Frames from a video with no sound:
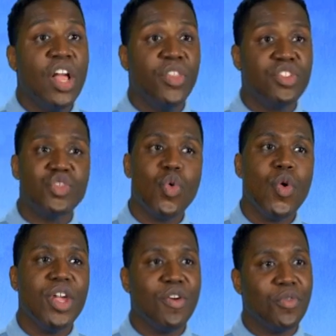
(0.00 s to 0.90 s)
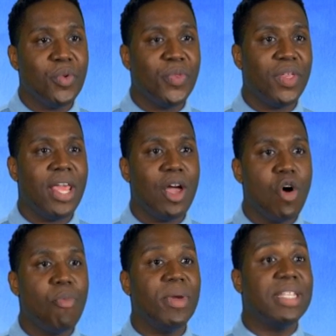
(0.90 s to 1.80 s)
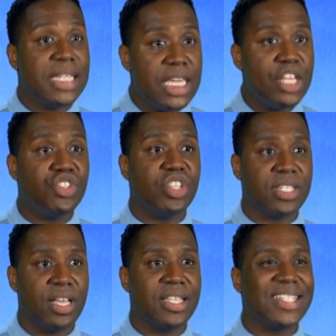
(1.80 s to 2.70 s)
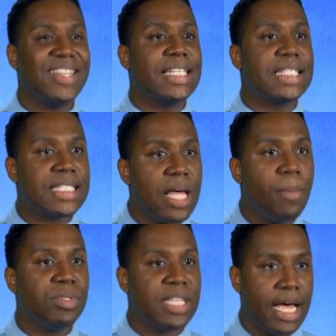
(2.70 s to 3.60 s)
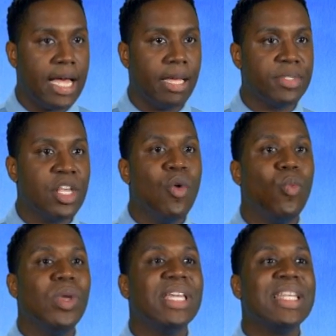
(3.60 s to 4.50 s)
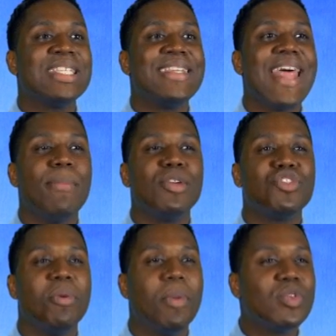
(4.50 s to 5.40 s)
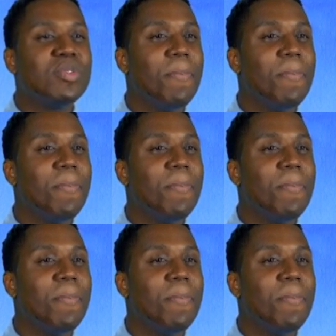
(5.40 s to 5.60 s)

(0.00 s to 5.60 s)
The story of Ruth and Naomi teaches us that sometimes we can establish the most